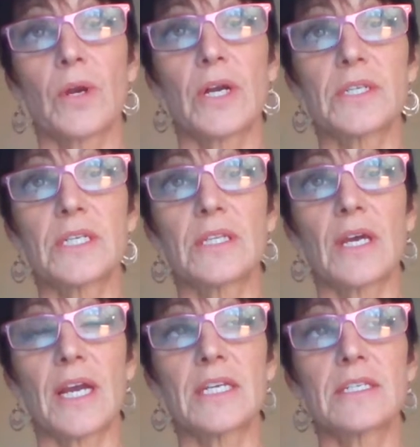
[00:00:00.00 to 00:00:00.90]
We're causing
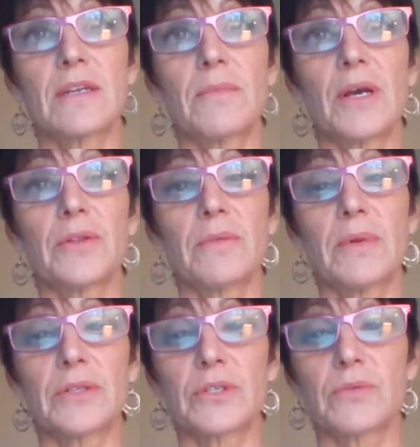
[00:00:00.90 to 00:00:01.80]
the ice to melt,
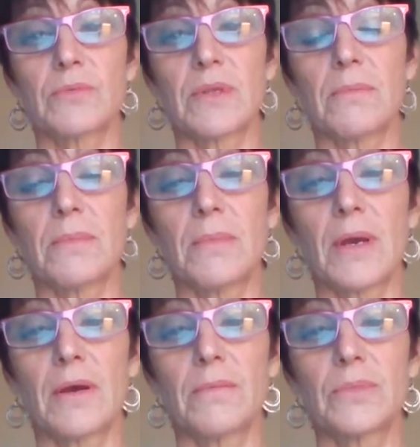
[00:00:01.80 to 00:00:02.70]

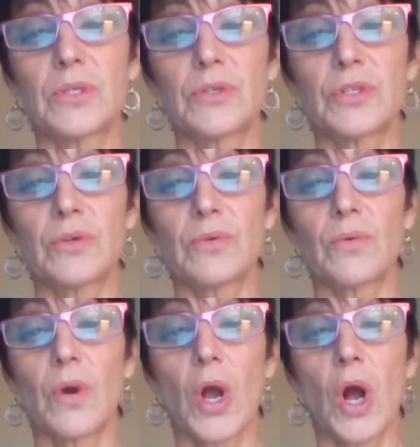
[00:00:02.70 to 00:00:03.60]
due
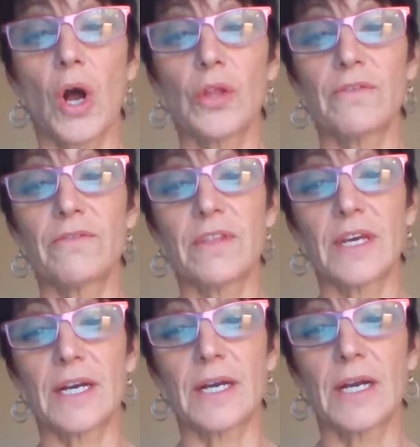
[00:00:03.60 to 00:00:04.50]
to all of
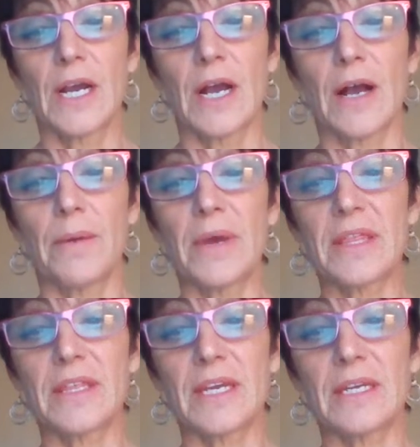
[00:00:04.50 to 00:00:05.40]
the
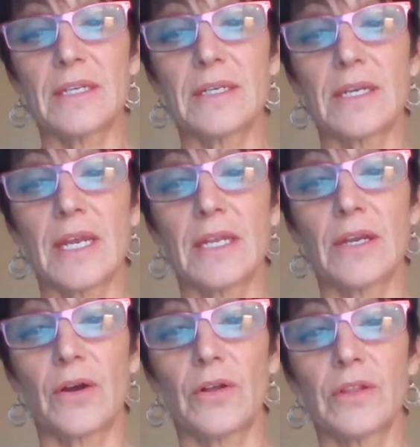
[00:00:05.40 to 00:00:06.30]
methane and
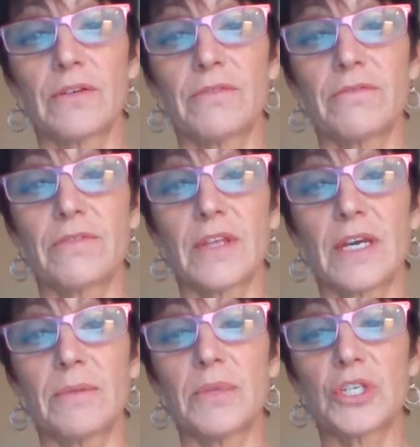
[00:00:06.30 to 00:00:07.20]
all of
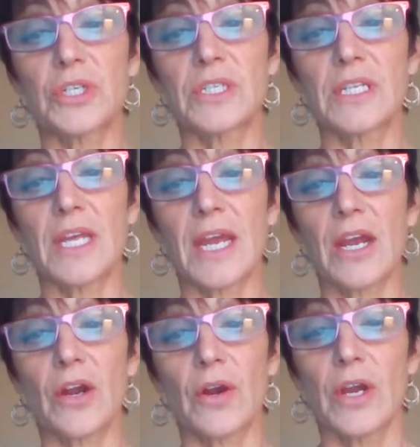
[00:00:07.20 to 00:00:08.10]
the emissions in the
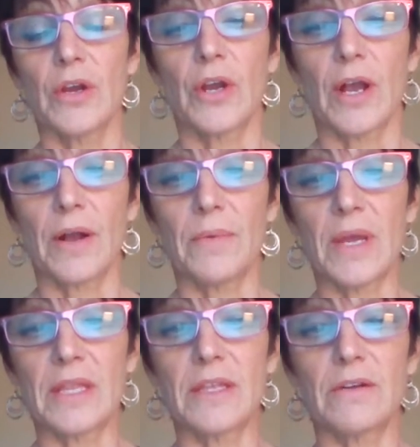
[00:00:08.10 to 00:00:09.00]
air.
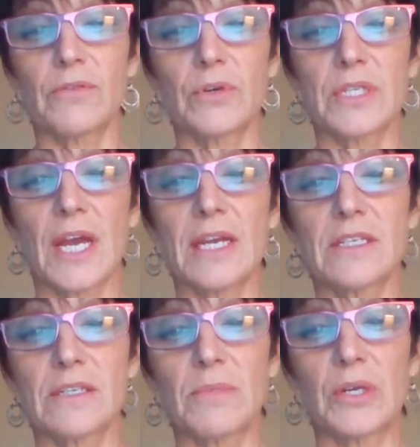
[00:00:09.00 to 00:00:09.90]
And then, of course, the
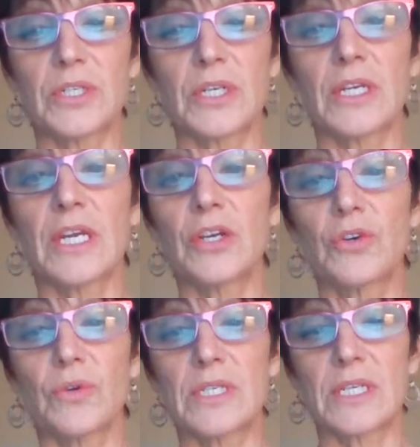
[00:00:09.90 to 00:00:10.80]
ice is melting,
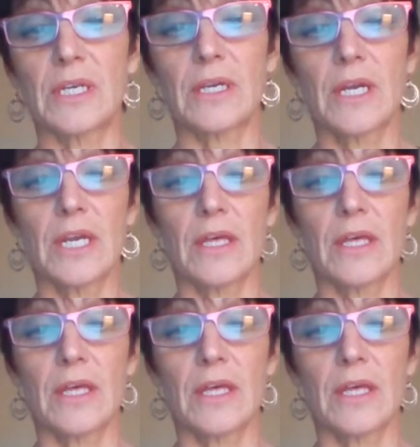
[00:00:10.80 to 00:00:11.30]
increasing